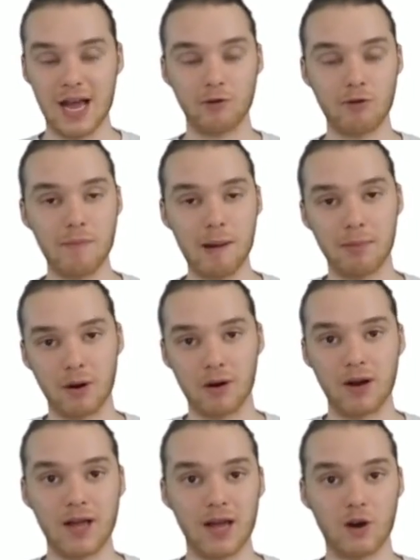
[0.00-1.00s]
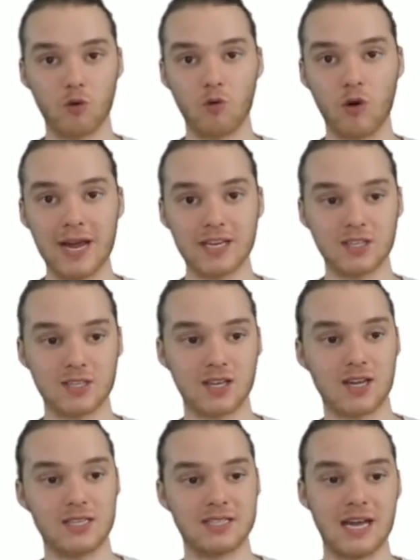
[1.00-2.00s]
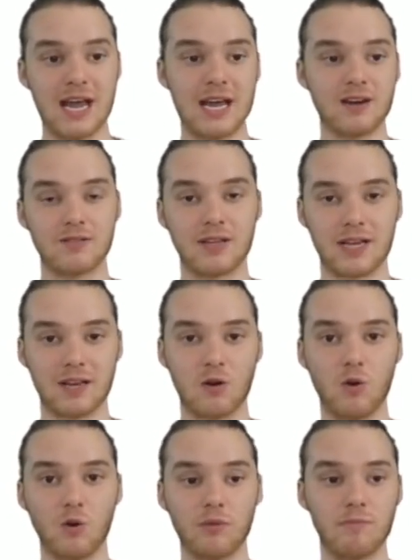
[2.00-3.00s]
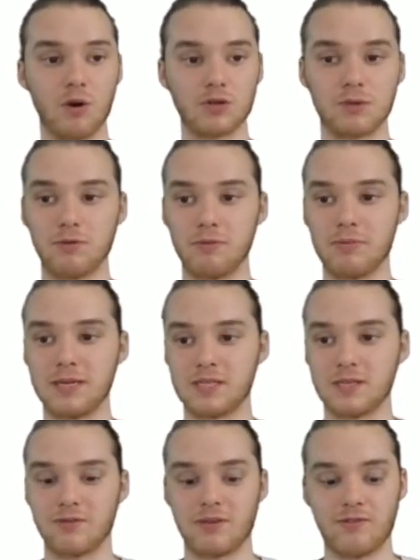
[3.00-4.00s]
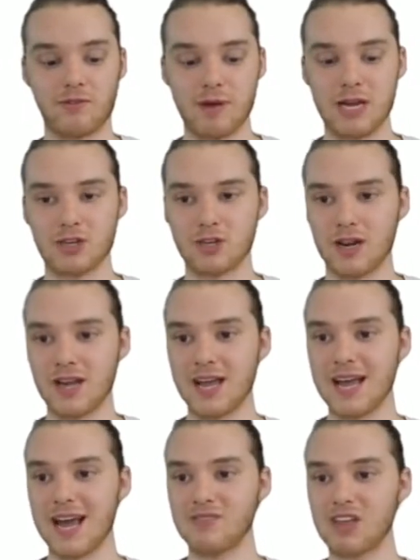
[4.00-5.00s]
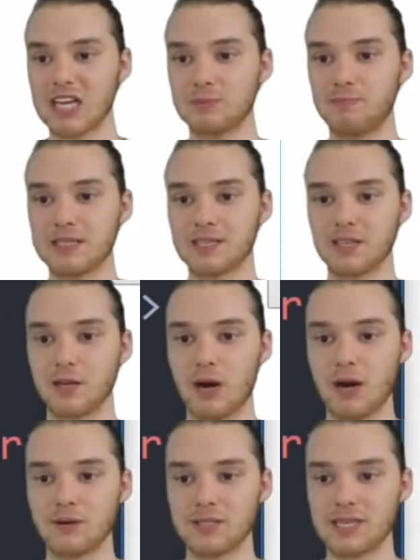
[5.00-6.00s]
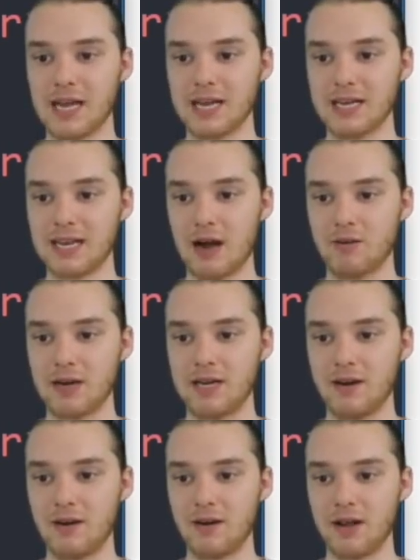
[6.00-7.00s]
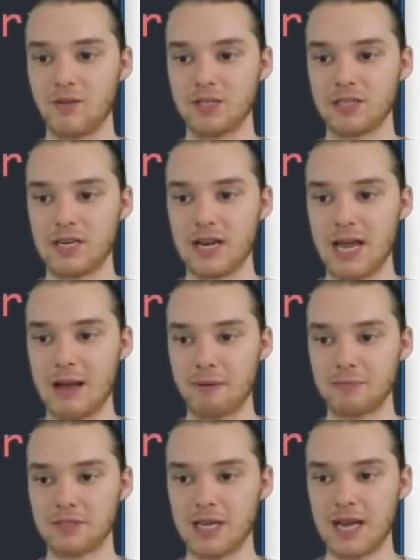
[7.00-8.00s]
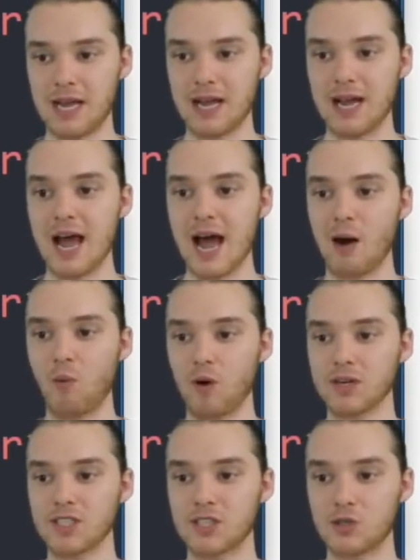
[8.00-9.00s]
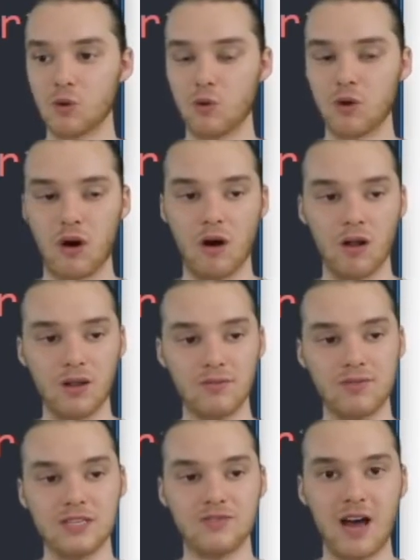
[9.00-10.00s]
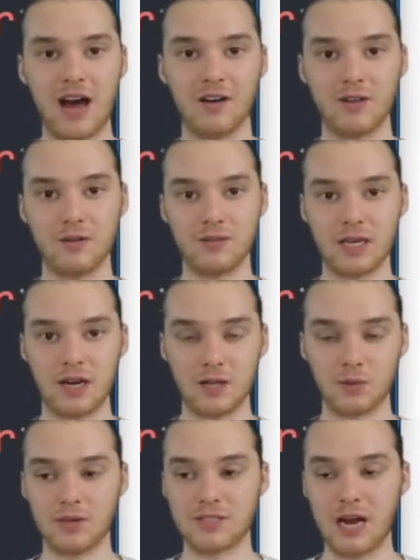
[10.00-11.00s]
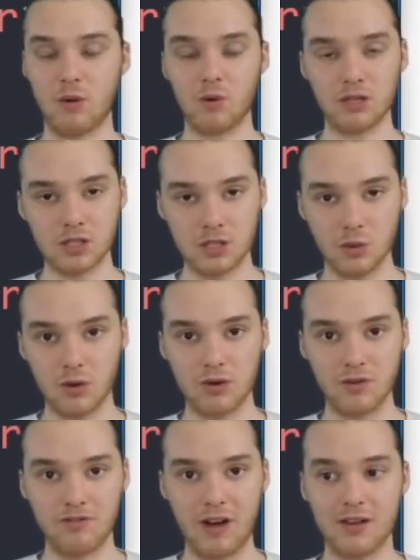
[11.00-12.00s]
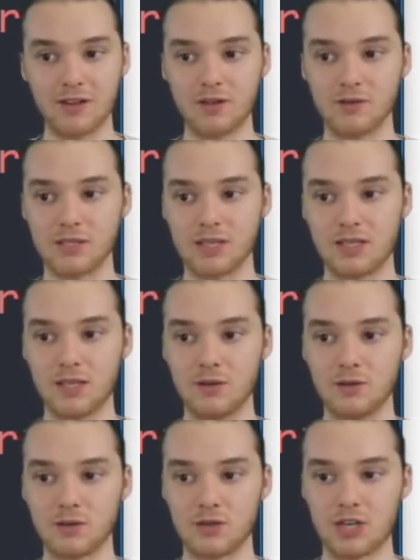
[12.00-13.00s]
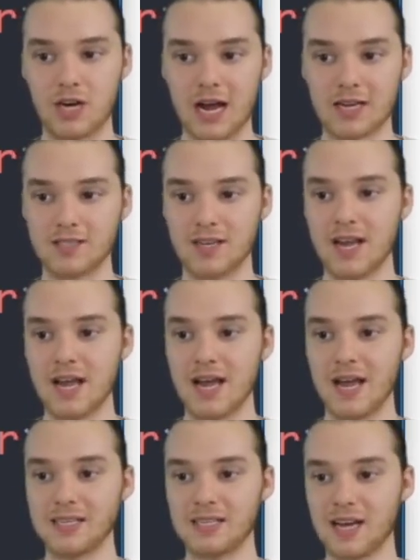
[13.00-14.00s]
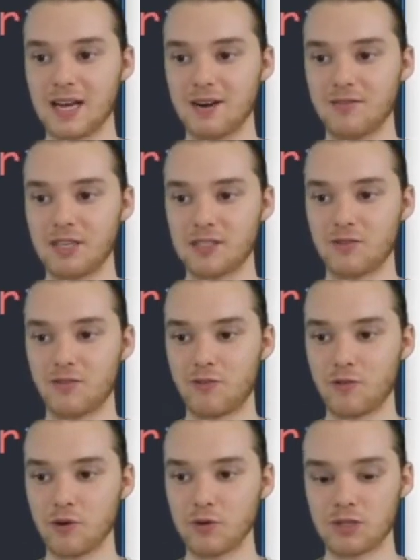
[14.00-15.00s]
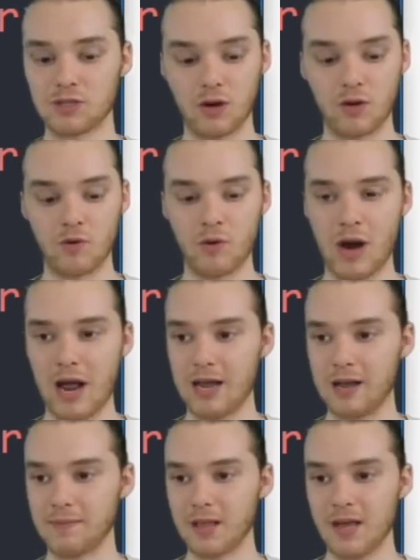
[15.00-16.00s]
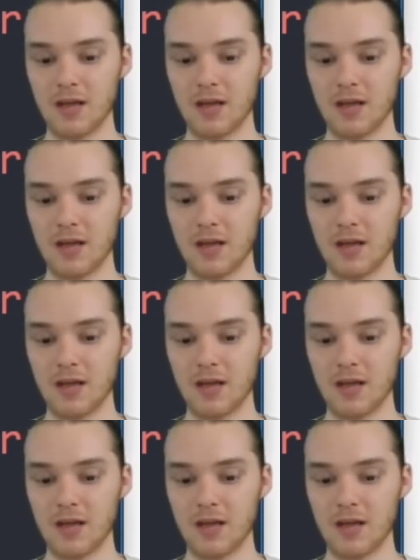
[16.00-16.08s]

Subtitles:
And remember, an array is just a container that can hold multiple pieces of information. And that's basically what I was saying down here in this name. I'm saying I want to store all of these values. In other words, I want to store the values that the user checks inside of this fruits array.